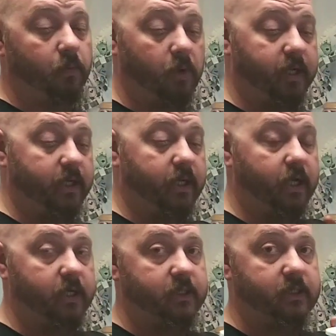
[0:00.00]
What it
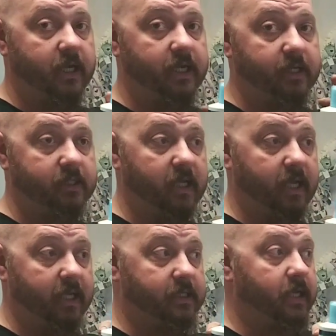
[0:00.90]
does is
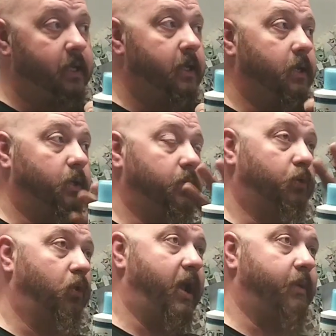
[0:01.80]
it
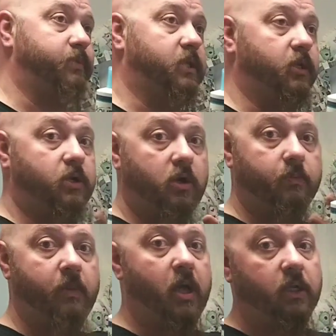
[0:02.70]
grabs the
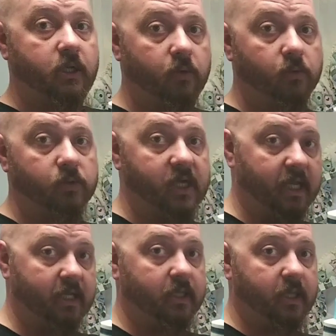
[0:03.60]
dirt molecules
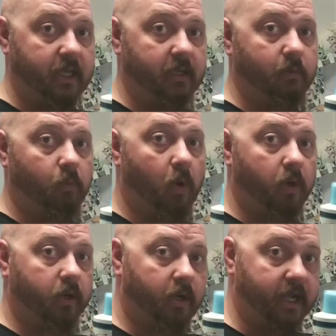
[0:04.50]
in the
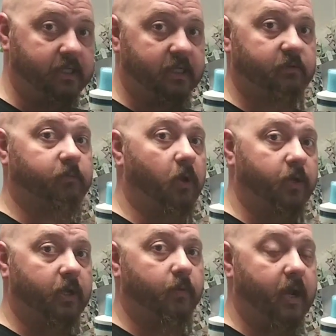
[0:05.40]
water as it's
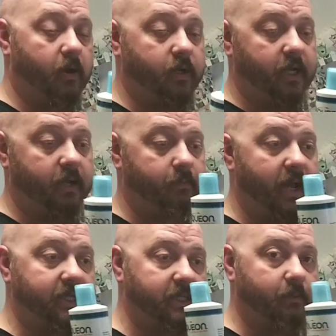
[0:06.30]
floating around, and it
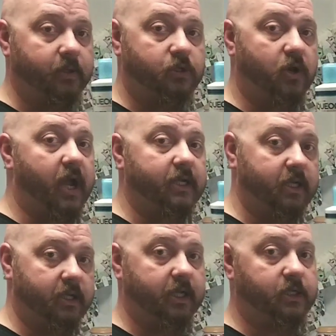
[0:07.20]
makes them
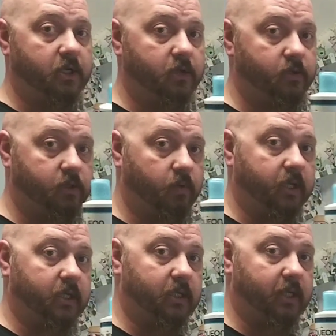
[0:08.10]
attracted to each other, so it